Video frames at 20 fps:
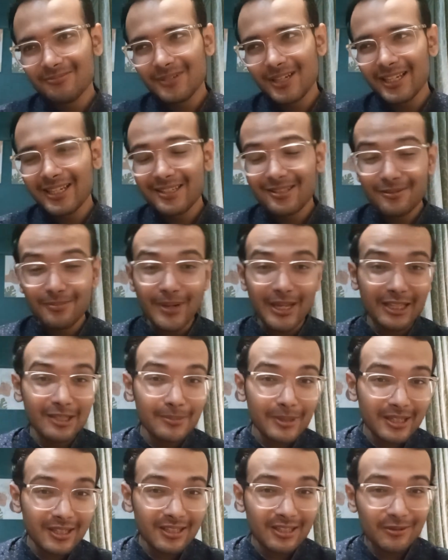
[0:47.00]
I guess,
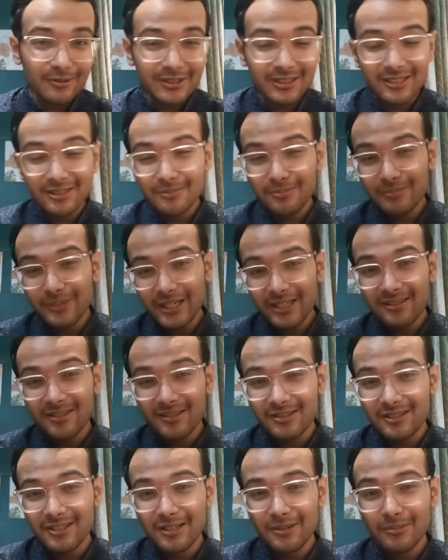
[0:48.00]
mathematically, which is pretty
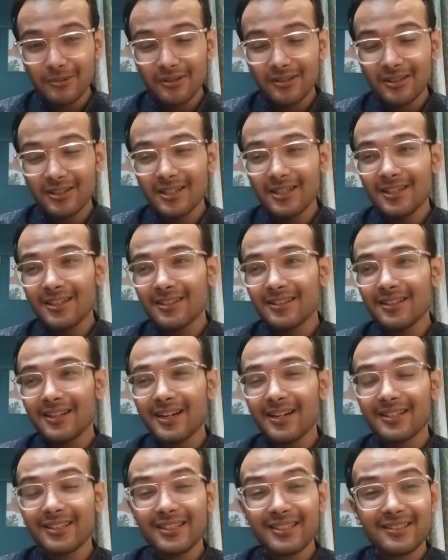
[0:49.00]
sustainable.
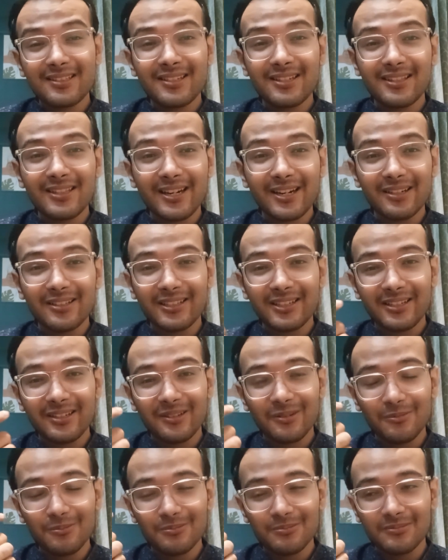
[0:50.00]
That they say that
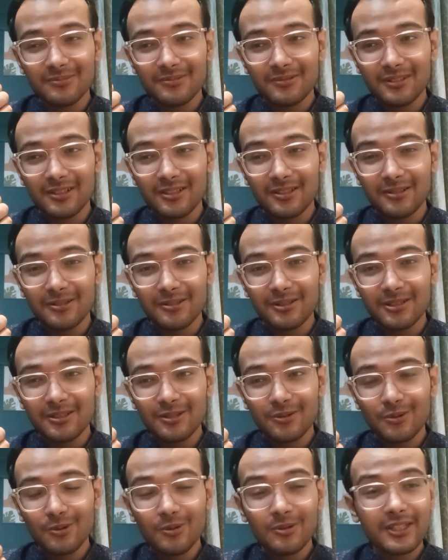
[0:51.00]
they
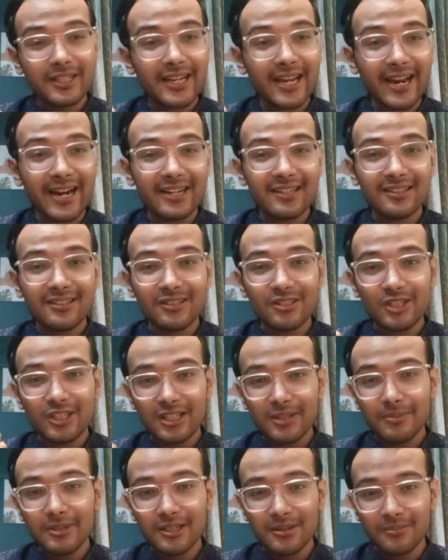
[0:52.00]
add the
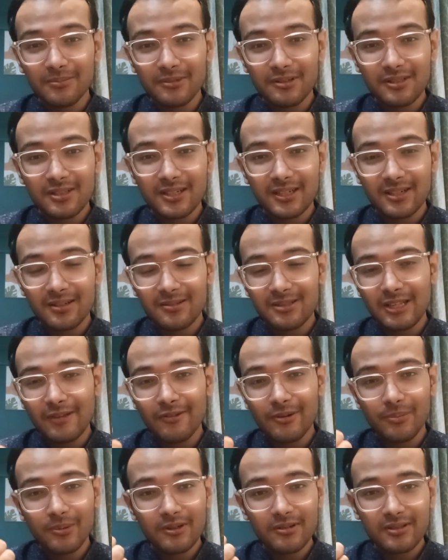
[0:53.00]
GDP numbers, that
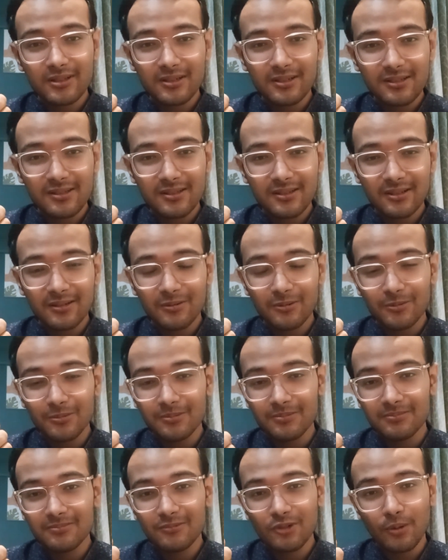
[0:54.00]
7% is the
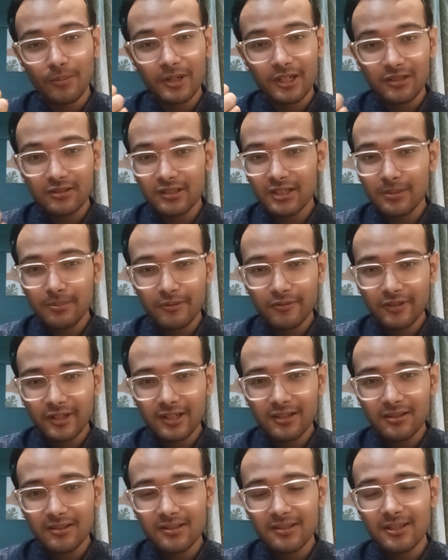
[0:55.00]
nominal GDP
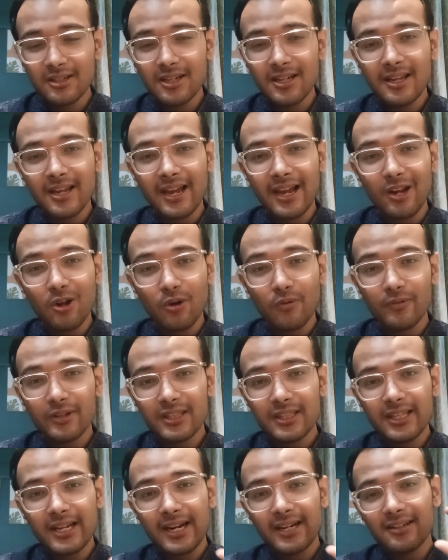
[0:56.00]
figures. Along
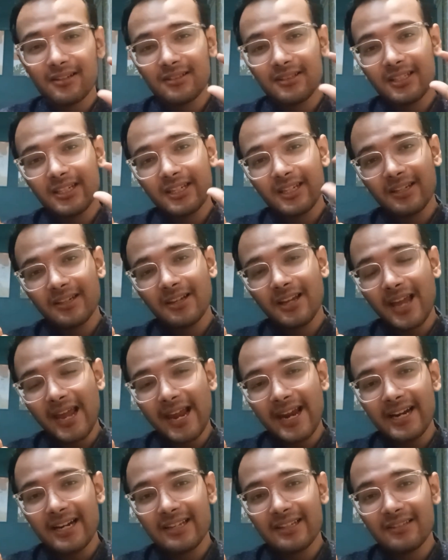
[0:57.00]
with that, they
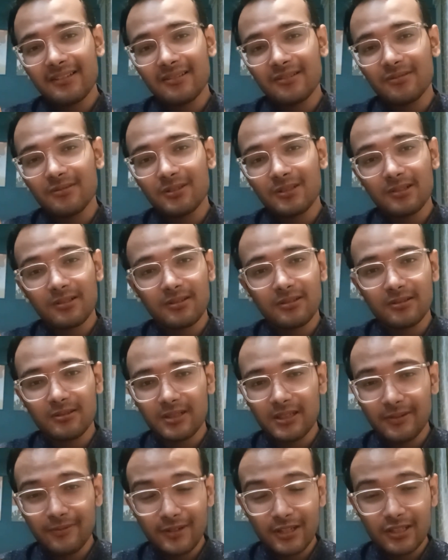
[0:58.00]
add in the
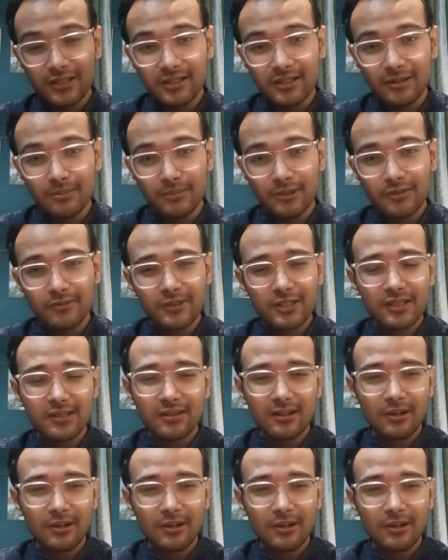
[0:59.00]
inflation numbers, which is